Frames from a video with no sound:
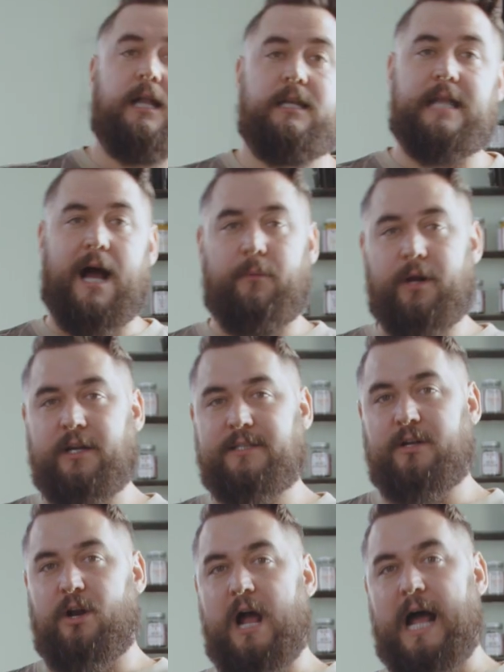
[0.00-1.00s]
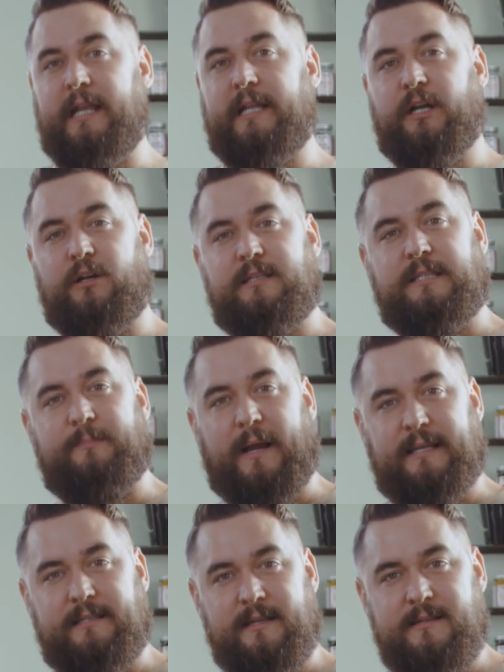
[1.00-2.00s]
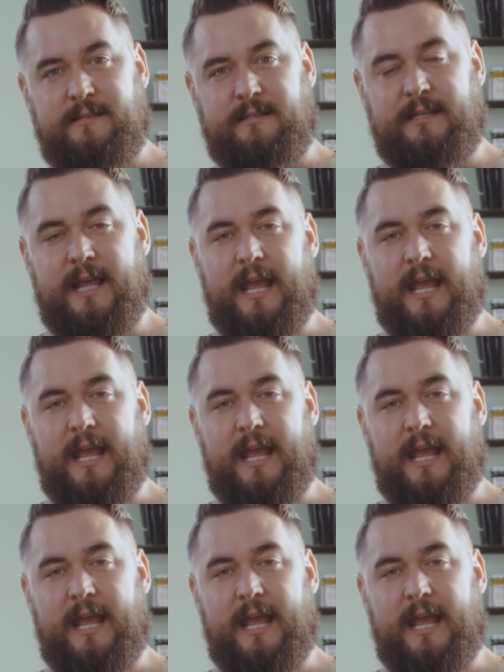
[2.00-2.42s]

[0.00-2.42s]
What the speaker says: Now we're gonna start adding our spices.